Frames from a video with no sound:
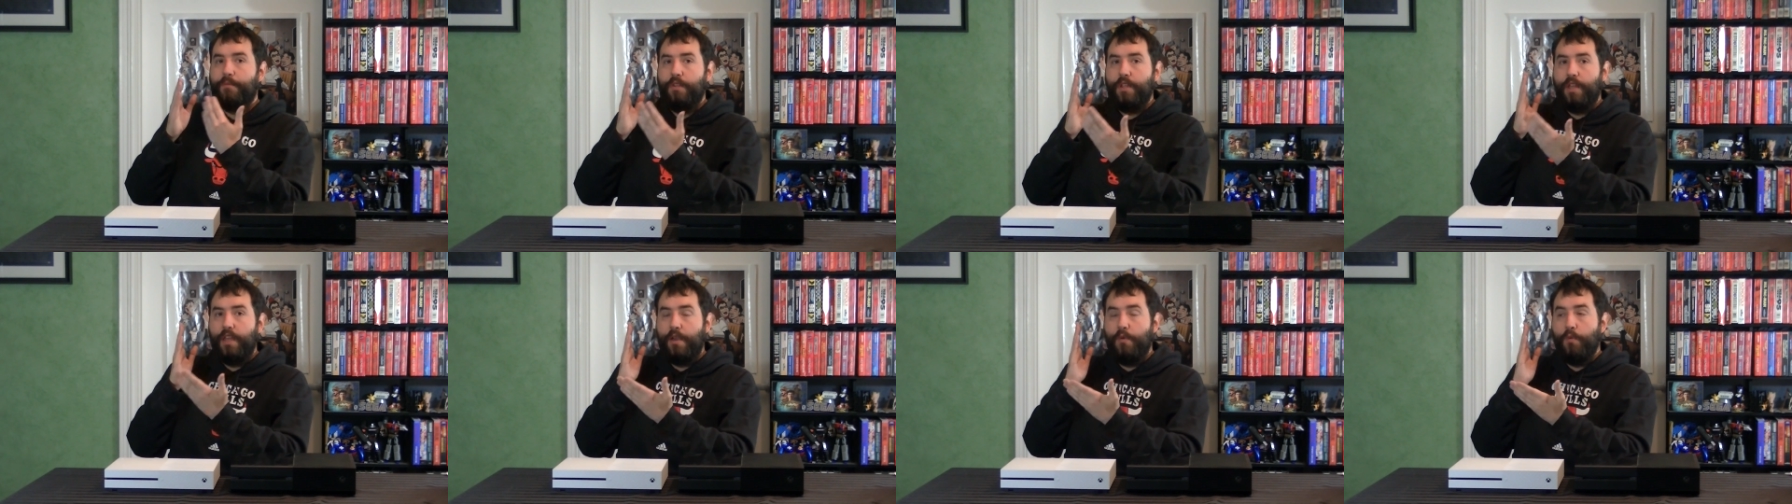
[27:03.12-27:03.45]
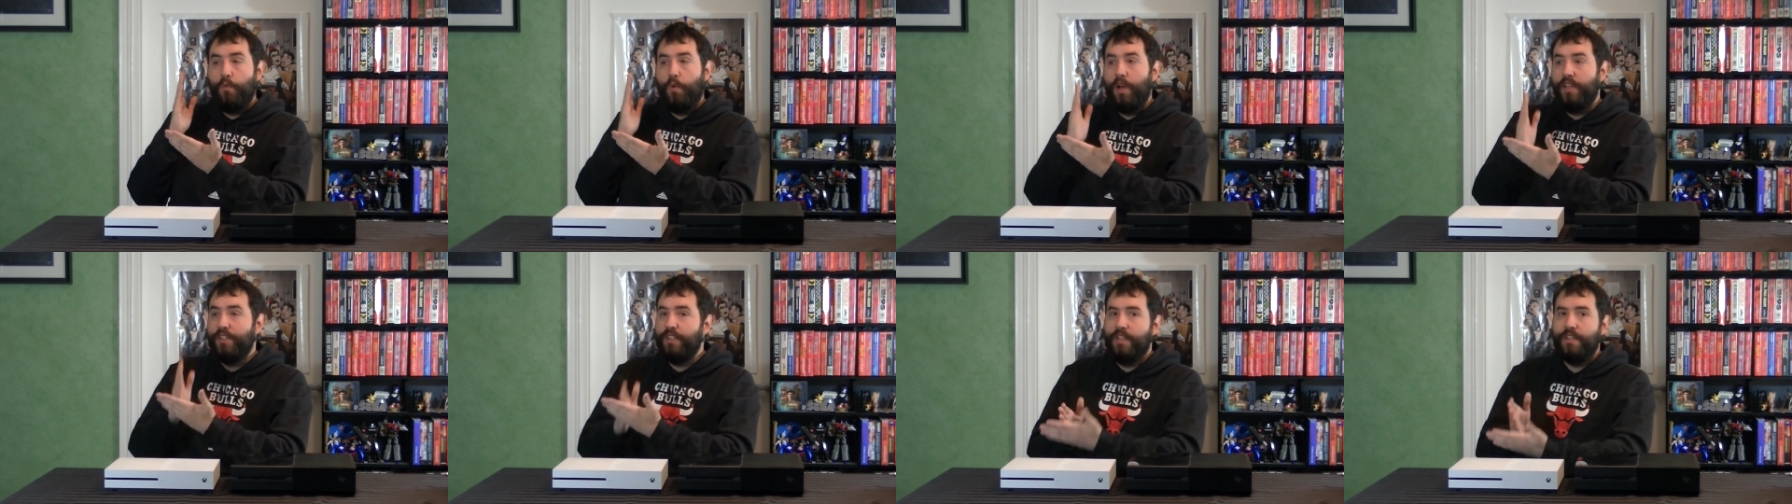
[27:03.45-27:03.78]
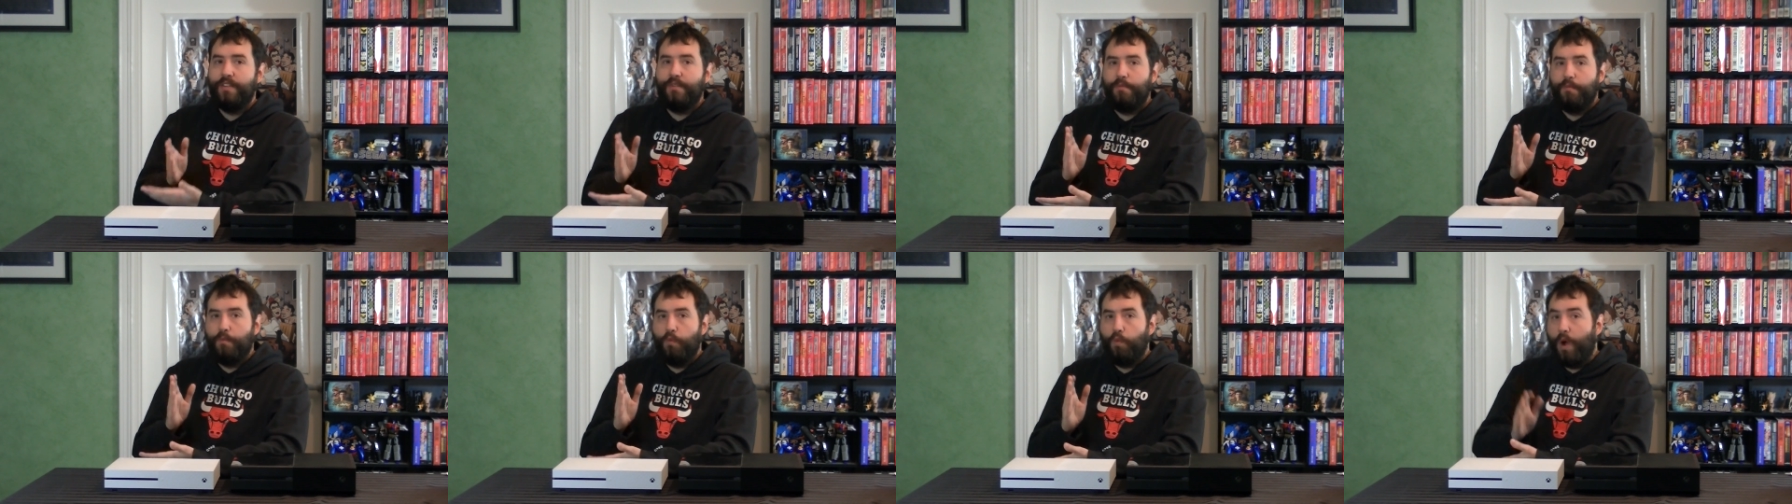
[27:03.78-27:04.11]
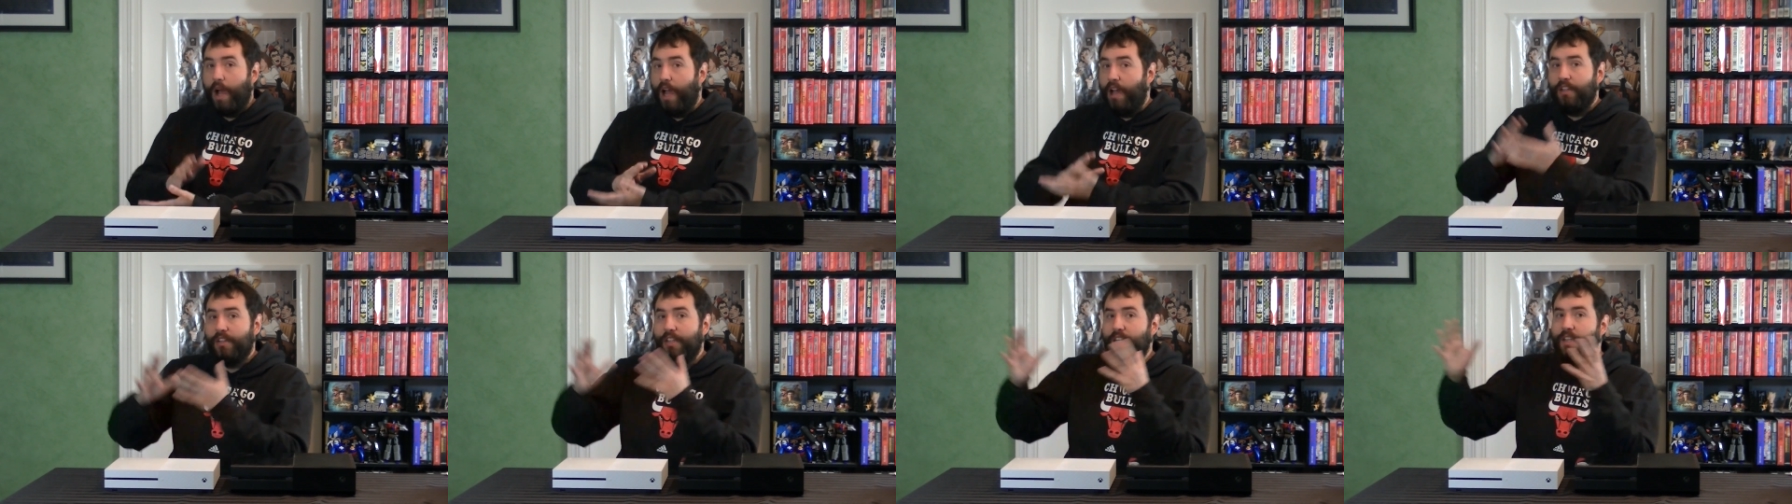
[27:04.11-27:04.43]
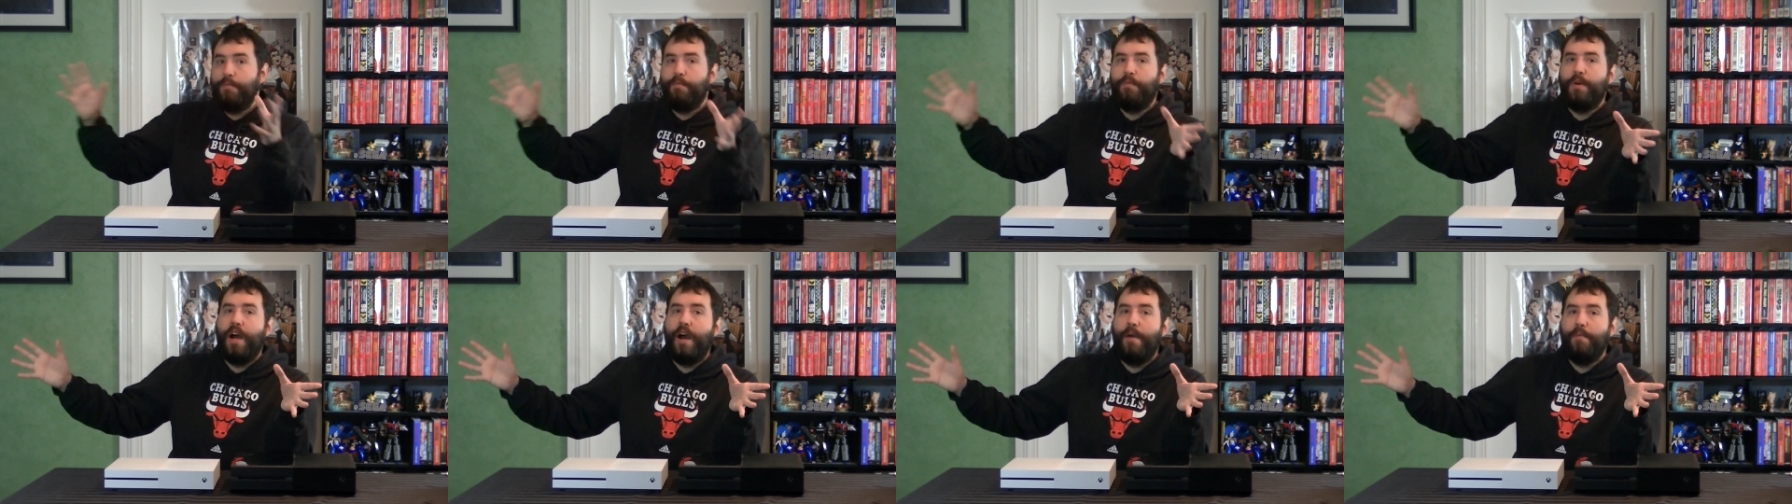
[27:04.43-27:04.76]
It wasn't
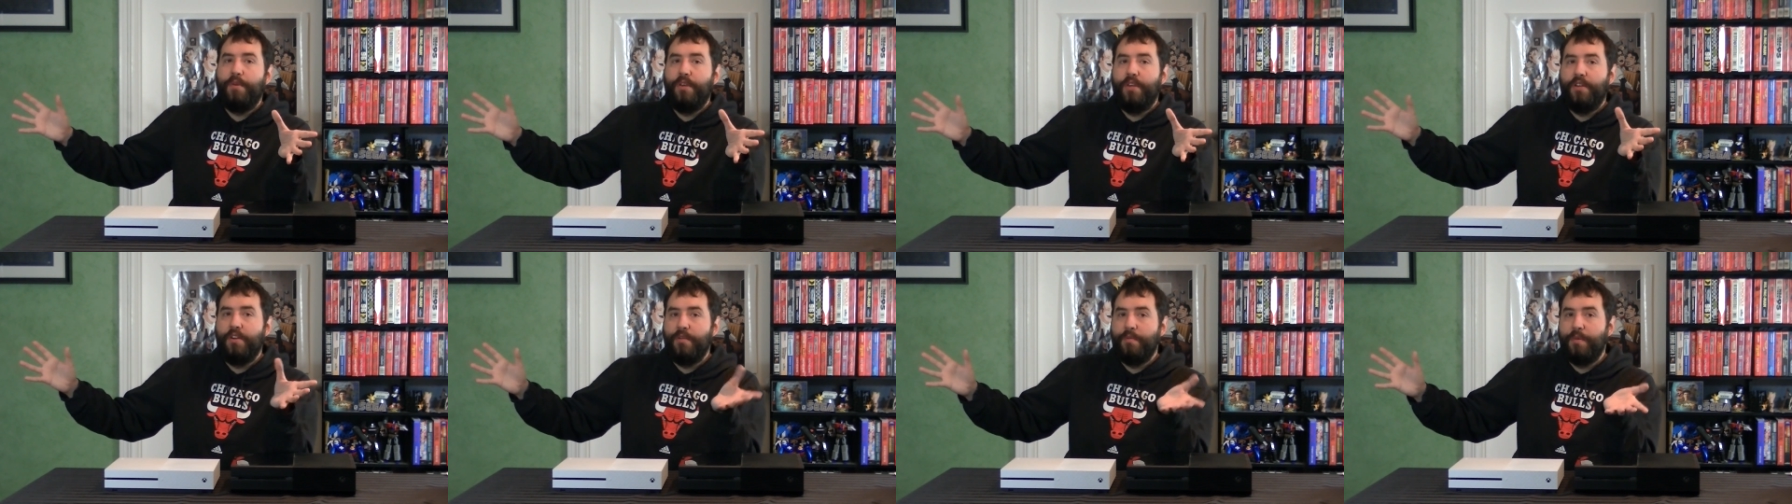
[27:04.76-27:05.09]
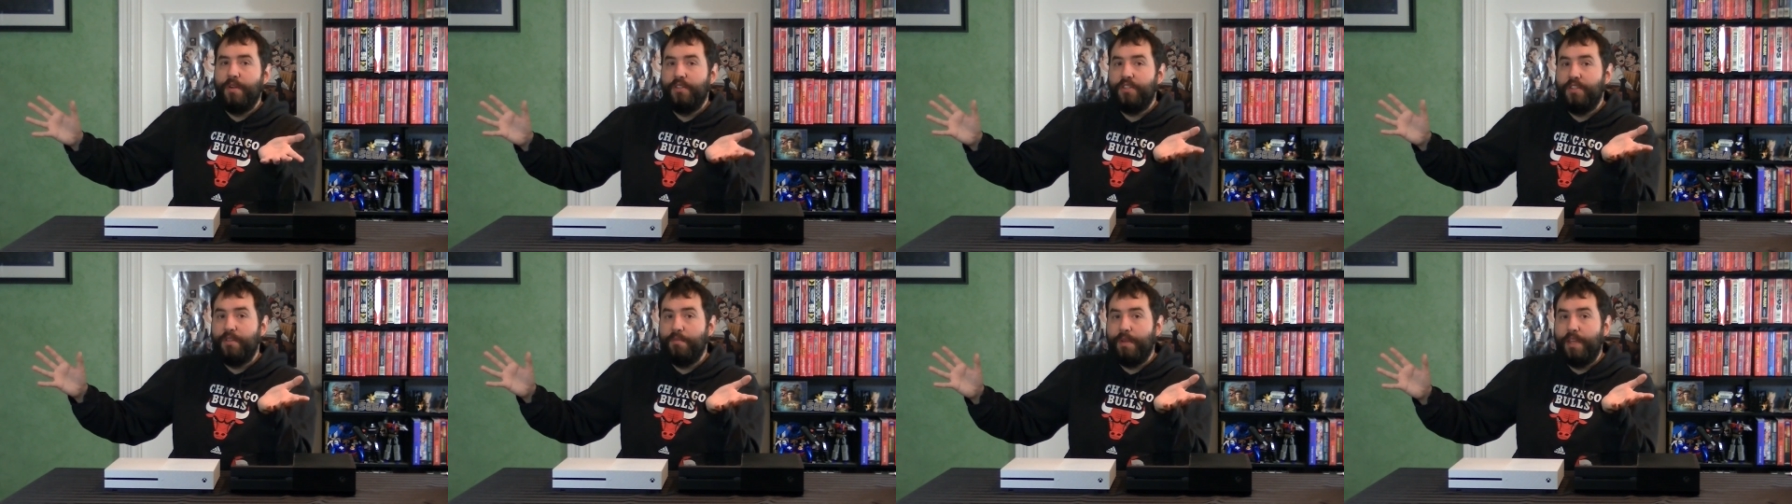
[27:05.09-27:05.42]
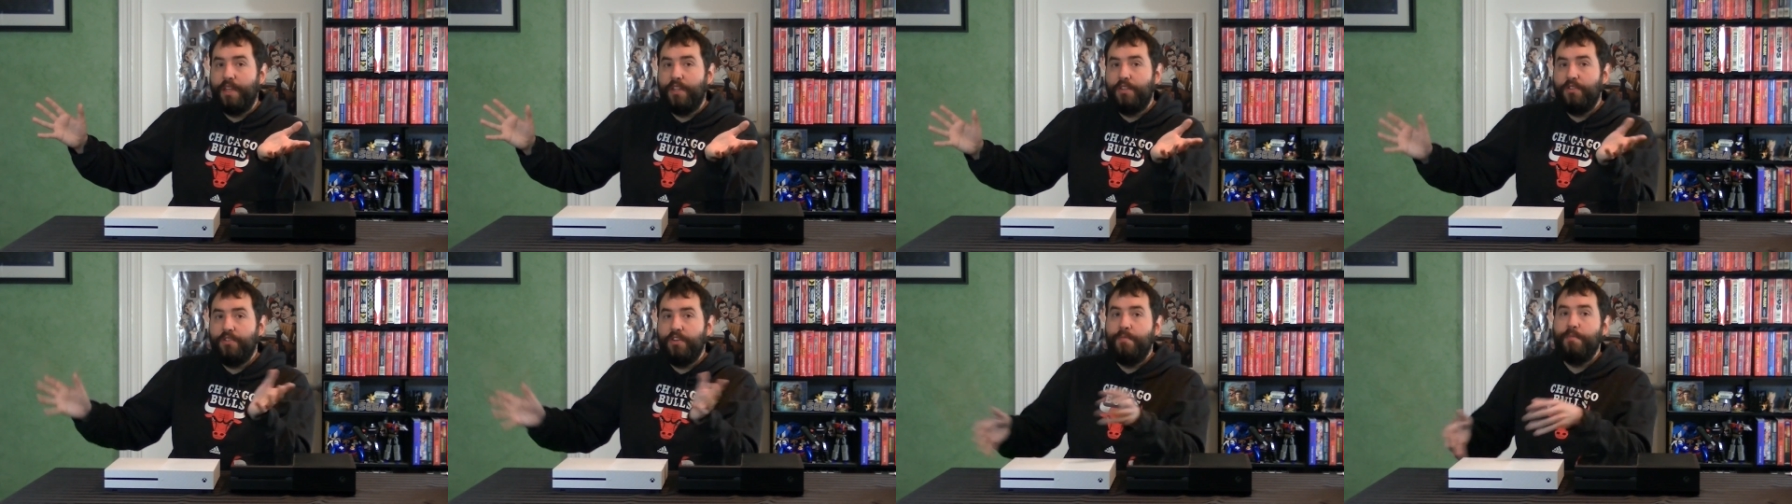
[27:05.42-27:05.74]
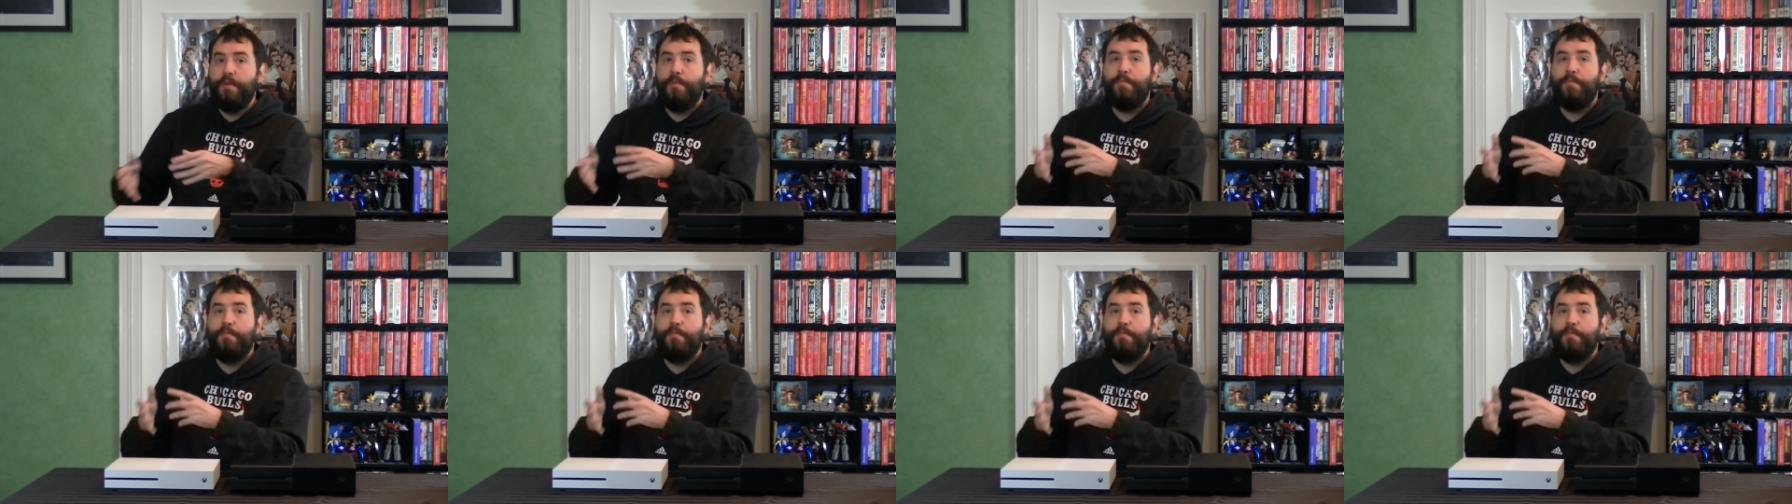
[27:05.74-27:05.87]
wildly popular amongst the mainstream,